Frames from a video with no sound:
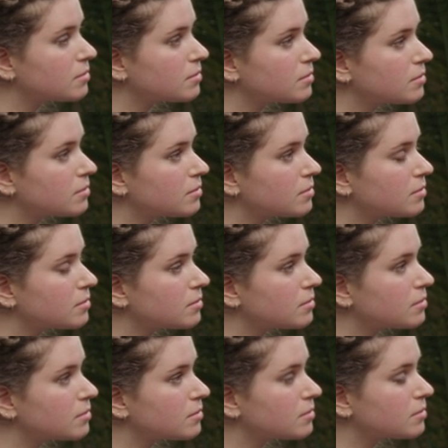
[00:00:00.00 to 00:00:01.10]

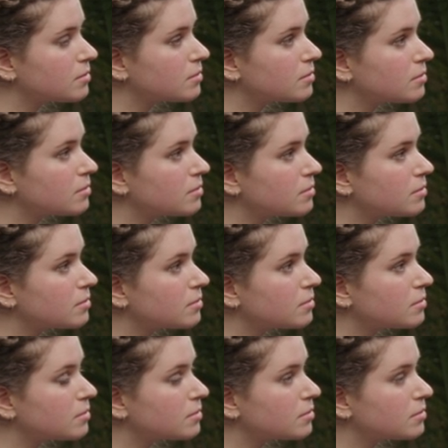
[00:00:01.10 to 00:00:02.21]

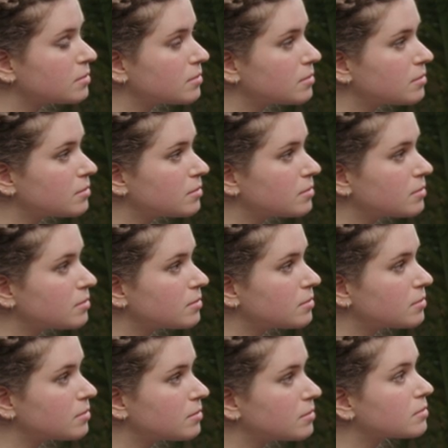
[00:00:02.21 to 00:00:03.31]

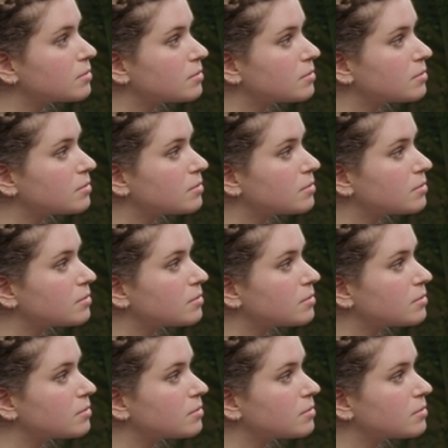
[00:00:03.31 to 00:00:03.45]
No words are spoken by the person on screen.